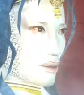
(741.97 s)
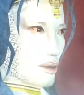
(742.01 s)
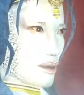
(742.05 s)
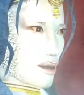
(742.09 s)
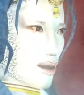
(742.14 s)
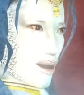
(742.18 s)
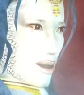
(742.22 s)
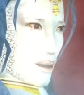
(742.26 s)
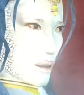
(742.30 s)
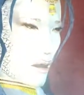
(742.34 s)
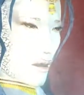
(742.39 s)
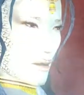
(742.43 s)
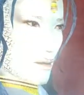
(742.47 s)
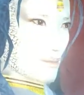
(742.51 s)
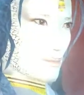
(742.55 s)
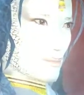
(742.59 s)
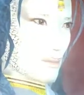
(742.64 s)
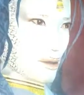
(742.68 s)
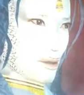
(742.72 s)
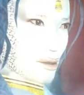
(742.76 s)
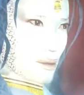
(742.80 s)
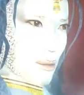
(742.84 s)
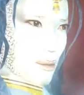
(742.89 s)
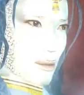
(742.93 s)
Sun
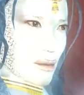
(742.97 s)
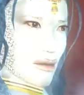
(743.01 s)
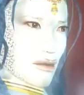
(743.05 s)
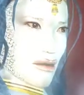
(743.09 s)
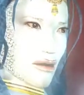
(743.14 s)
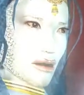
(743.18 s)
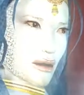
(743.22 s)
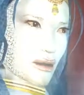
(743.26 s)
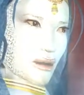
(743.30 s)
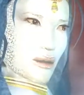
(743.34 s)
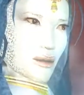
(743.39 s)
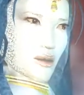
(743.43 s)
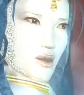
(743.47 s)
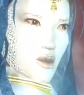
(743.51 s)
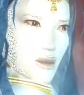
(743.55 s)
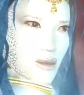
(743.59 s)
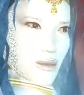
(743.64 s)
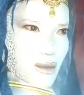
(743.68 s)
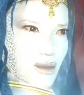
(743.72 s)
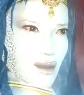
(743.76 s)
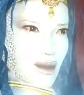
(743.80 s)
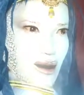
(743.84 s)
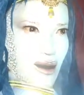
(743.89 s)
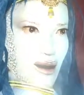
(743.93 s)
Li will soon command
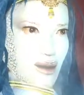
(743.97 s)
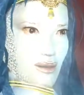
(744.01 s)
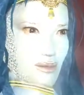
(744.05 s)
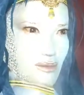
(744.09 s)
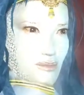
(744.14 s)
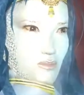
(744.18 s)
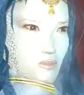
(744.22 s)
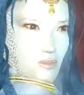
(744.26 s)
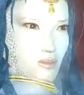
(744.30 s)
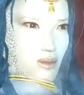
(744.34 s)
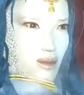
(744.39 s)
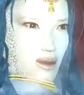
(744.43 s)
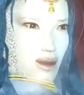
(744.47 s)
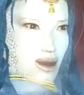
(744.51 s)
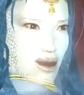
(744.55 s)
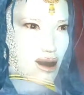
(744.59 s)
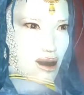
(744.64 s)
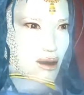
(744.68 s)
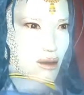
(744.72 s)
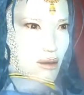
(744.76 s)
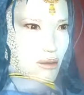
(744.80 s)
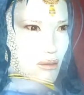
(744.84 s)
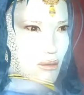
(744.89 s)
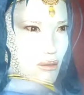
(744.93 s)
all of my
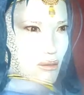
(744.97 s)
power.